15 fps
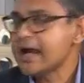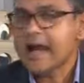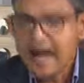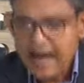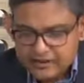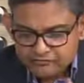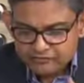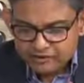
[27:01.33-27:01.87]

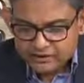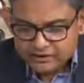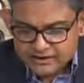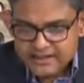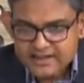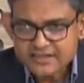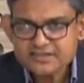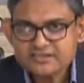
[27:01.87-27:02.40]
And for
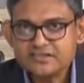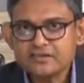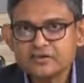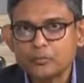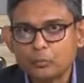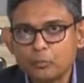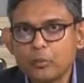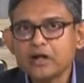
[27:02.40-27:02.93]
this,
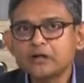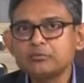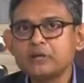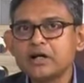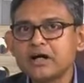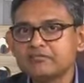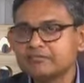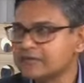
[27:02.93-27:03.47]
what we
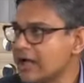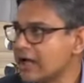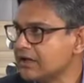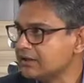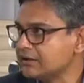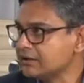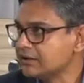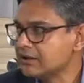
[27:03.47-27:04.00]
have
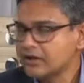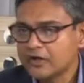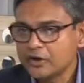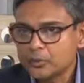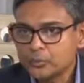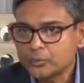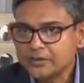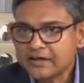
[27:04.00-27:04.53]
done
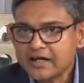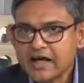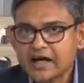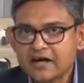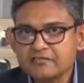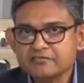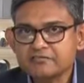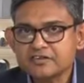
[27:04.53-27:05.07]
we
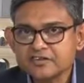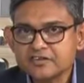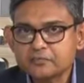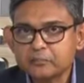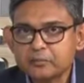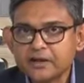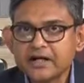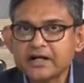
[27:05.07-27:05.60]
have
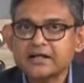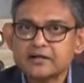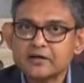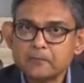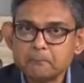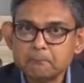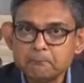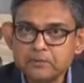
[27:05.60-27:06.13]
spread
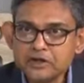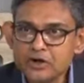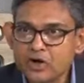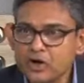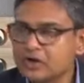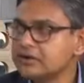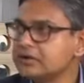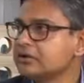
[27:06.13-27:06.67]

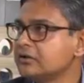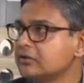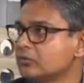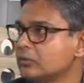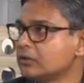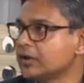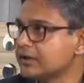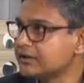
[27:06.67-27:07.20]
beyond
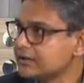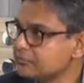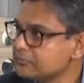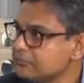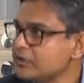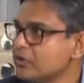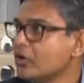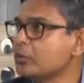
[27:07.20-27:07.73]
Kolkata,
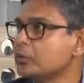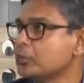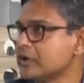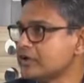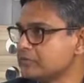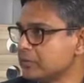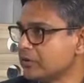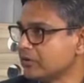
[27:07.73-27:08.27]
beyond
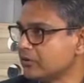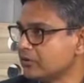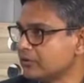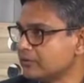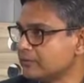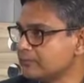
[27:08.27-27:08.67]
West Bengal.